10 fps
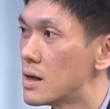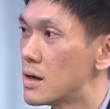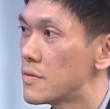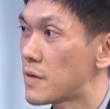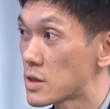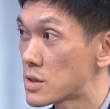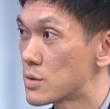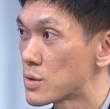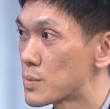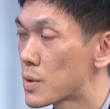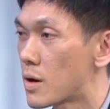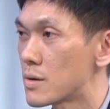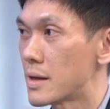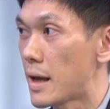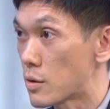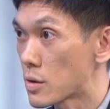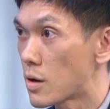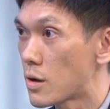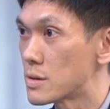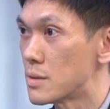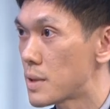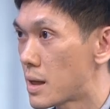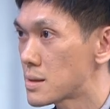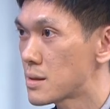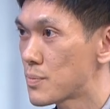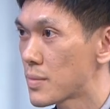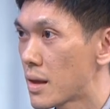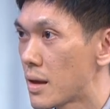a functional group called an alcohol in the plastic,